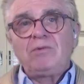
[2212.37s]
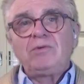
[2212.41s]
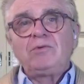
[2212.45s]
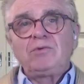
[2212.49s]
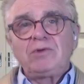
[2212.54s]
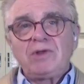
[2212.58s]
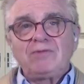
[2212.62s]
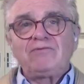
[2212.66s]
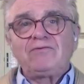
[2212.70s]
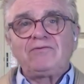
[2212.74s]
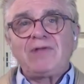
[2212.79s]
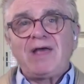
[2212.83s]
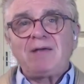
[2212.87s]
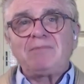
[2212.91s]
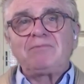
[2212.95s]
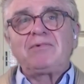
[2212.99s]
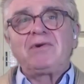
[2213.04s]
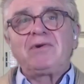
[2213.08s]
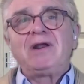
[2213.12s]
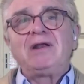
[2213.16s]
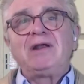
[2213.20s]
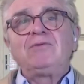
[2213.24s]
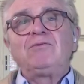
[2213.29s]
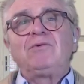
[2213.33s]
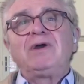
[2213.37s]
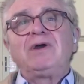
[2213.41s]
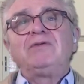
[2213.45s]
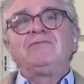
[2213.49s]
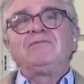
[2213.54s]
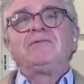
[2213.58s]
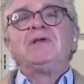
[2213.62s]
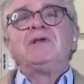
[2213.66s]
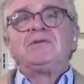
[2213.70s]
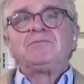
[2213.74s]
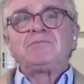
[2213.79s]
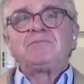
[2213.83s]
We got a flat brain wave,
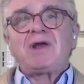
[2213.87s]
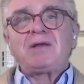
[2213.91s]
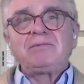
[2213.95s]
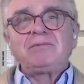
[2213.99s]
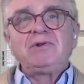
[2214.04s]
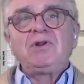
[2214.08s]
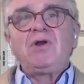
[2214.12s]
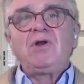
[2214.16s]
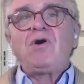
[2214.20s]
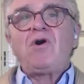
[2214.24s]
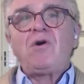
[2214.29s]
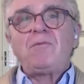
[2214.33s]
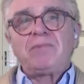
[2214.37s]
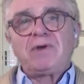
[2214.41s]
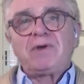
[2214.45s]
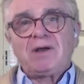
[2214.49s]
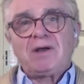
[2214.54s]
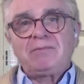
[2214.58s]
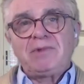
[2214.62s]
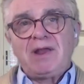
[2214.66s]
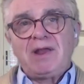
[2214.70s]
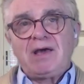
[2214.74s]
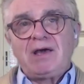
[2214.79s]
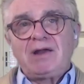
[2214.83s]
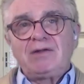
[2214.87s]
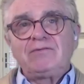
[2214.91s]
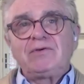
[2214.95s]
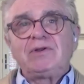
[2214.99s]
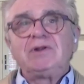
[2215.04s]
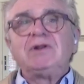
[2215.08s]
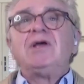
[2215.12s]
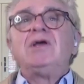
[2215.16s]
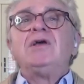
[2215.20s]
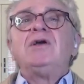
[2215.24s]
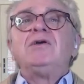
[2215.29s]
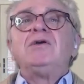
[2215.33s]
probably no hope of coming out of it.